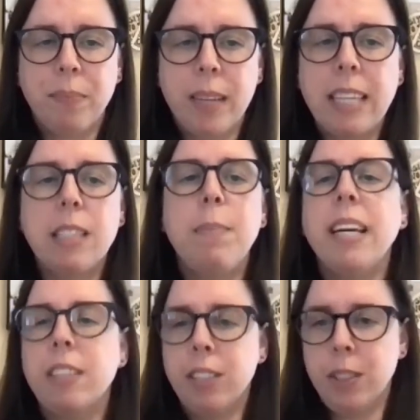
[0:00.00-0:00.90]

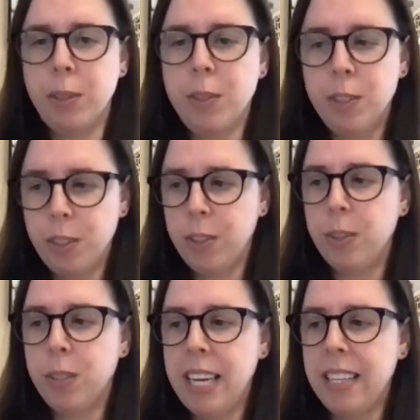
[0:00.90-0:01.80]
expects you
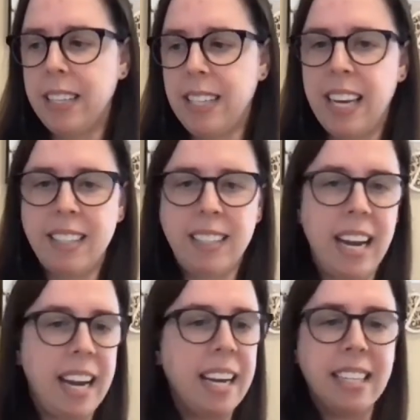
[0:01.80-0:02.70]
to take the test
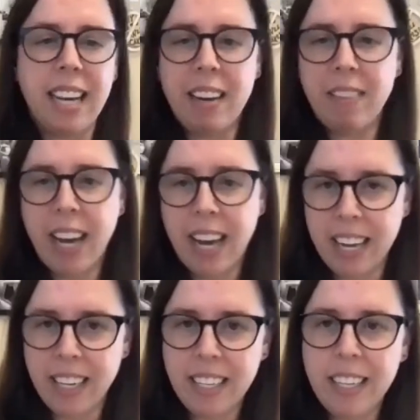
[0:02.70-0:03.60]
and have
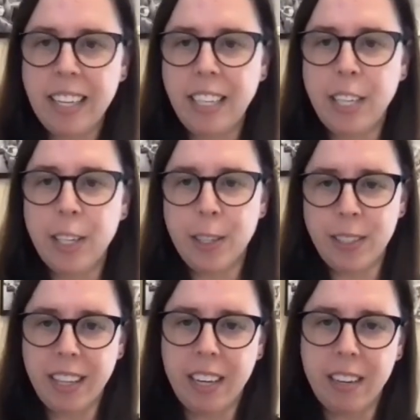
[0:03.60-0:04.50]
had
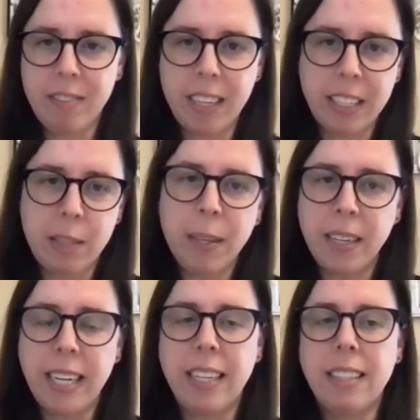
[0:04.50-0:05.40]
years of
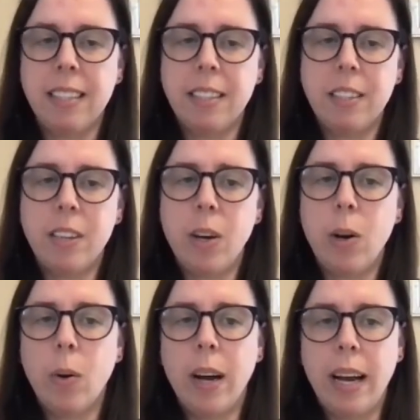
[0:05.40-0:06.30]
experience.
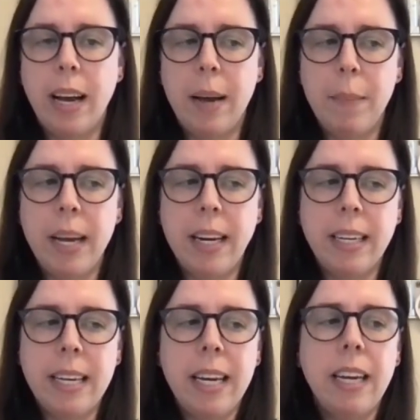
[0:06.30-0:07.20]
So,
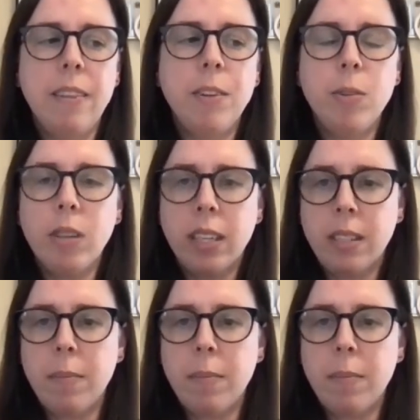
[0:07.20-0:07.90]
and if you look at